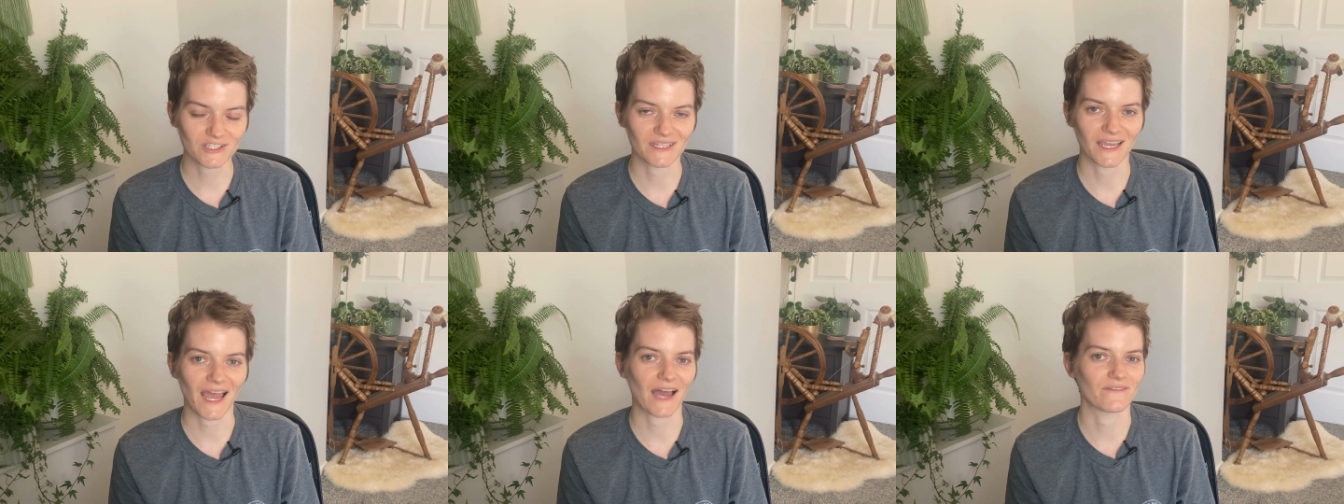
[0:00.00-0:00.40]

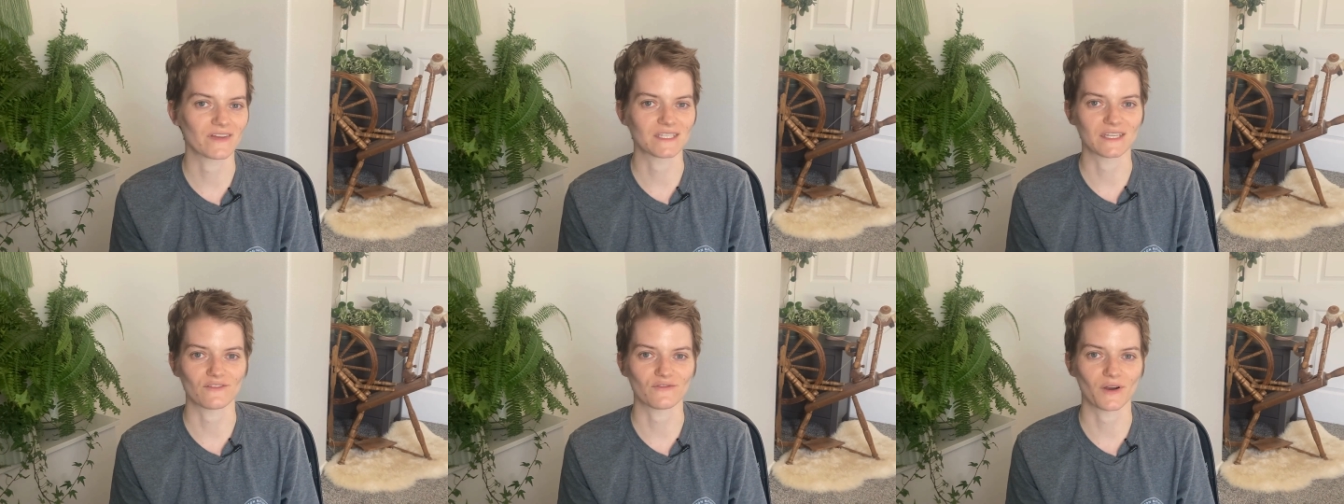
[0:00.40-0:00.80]
They have a
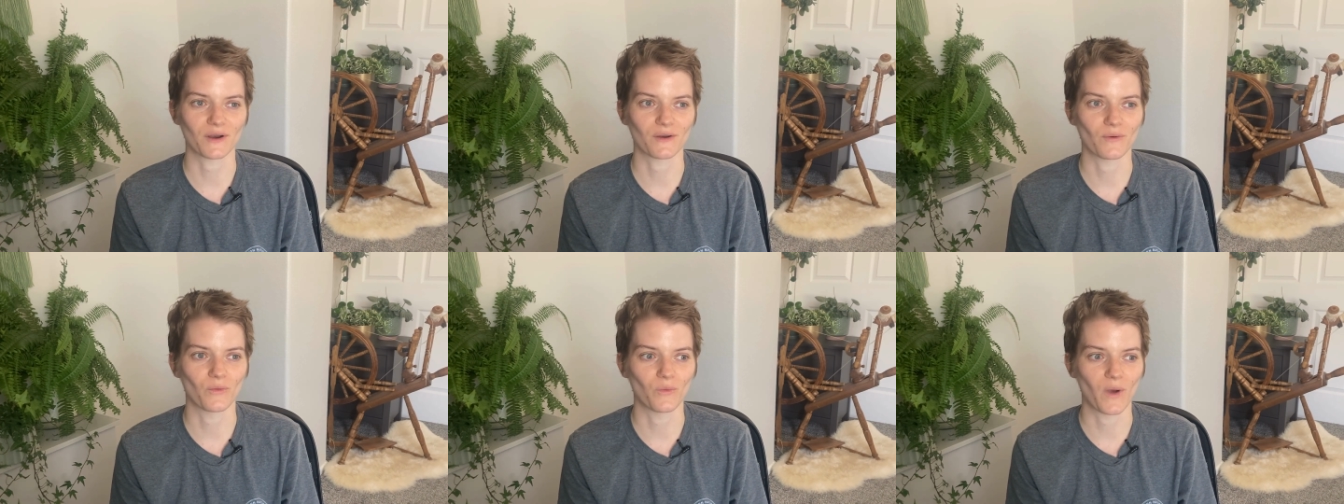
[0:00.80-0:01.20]

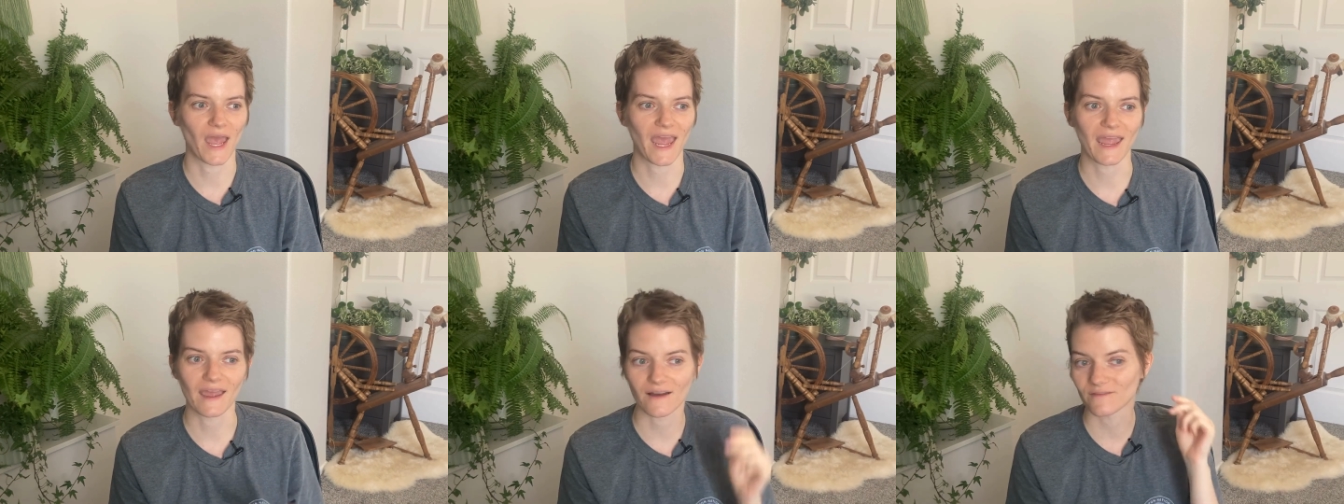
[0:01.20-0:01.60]
different
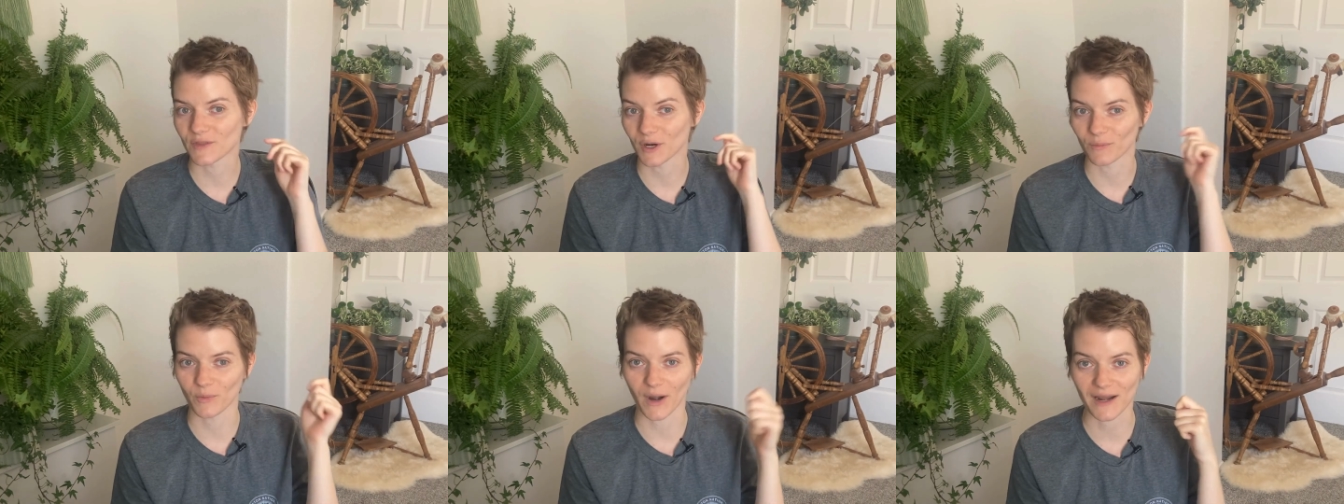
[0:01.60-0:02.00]
way of
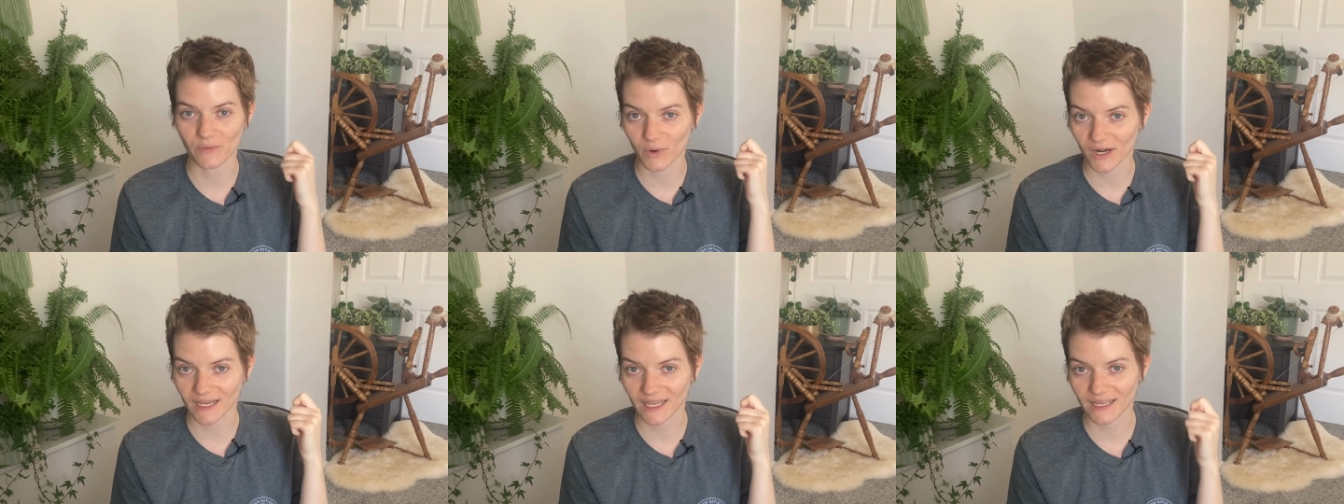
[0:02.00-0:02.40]
their brain
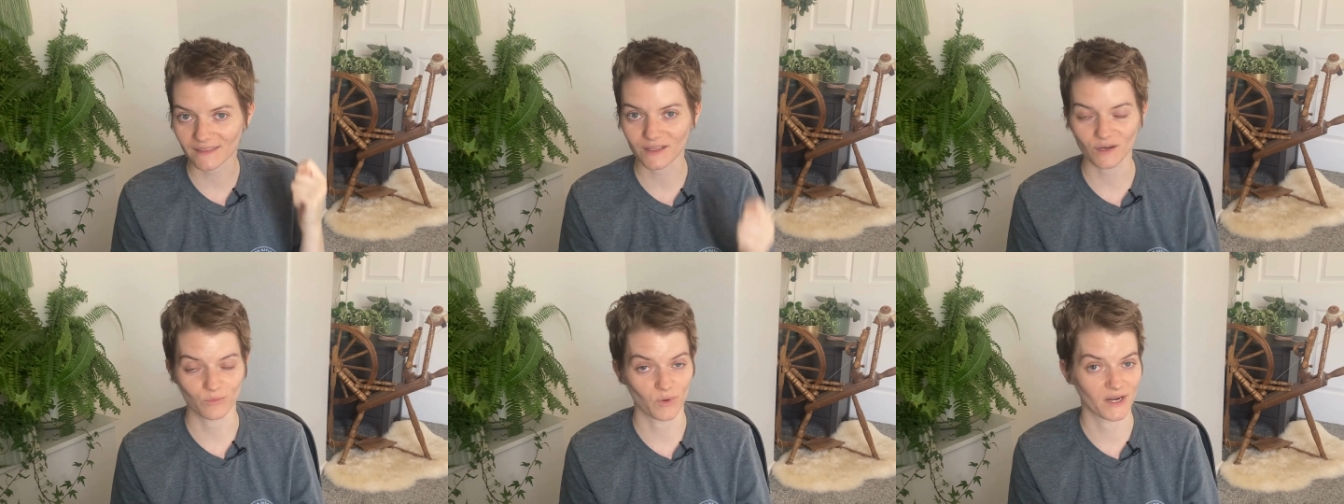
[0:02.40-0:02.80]
working.
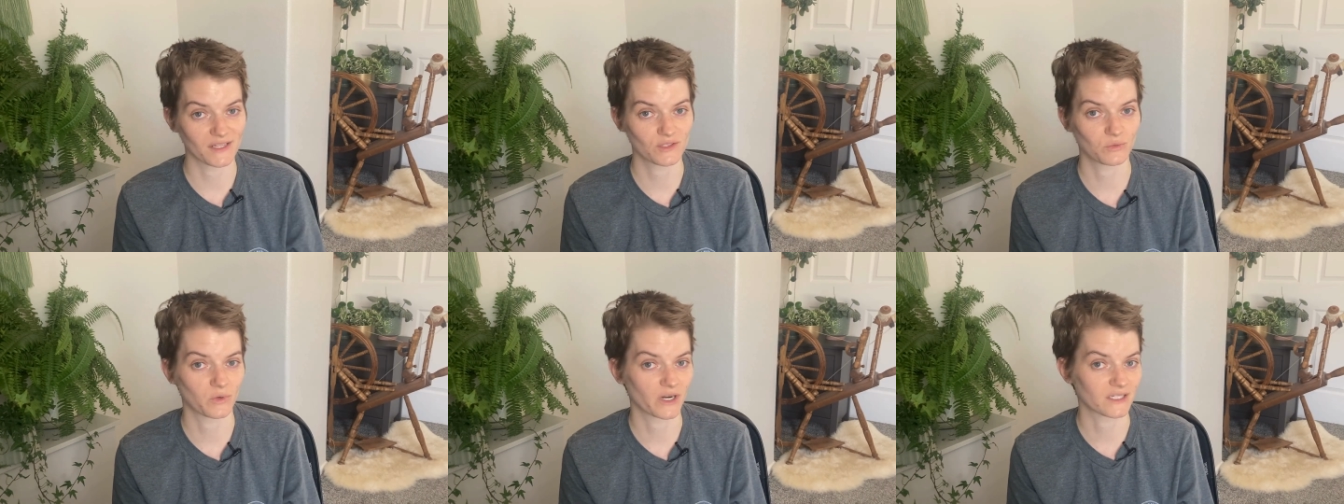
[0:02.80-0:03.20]
Their
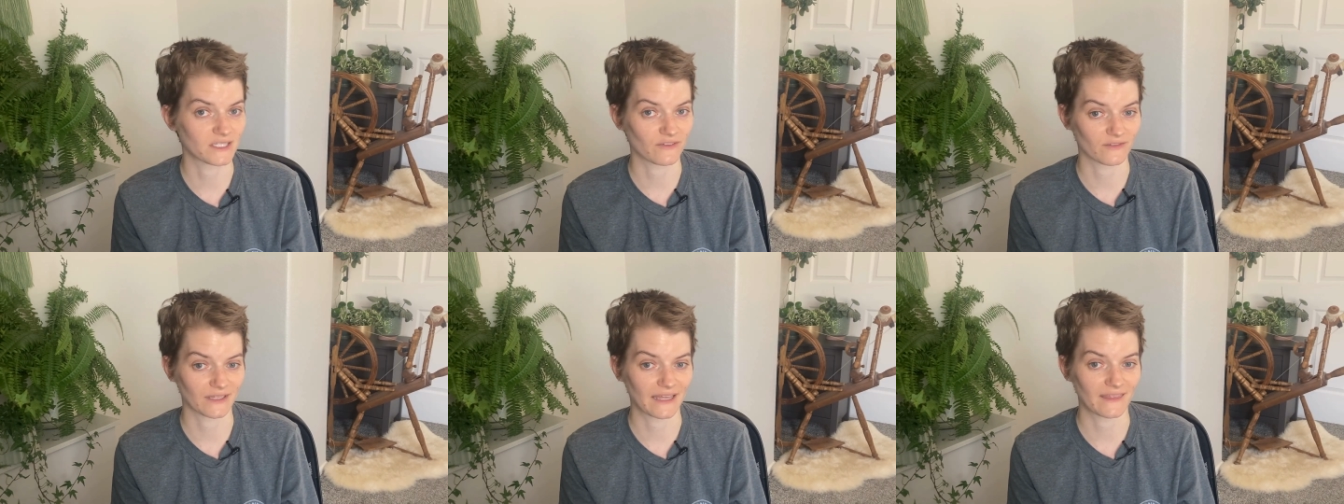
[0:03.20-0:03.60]
brains work
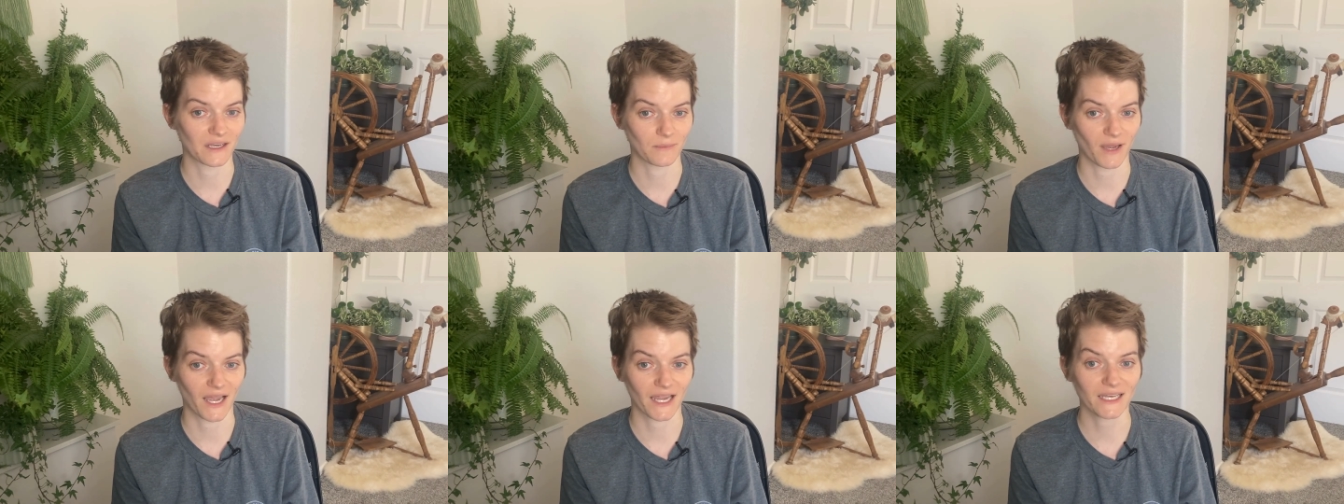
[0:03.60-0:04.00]
differently than
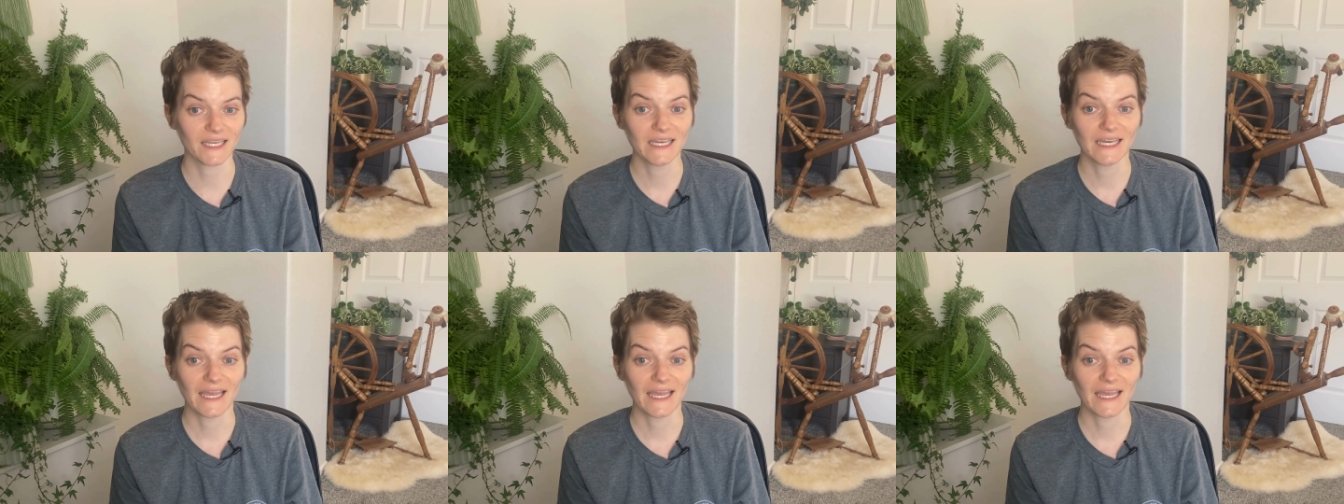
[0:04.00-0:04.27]
mine.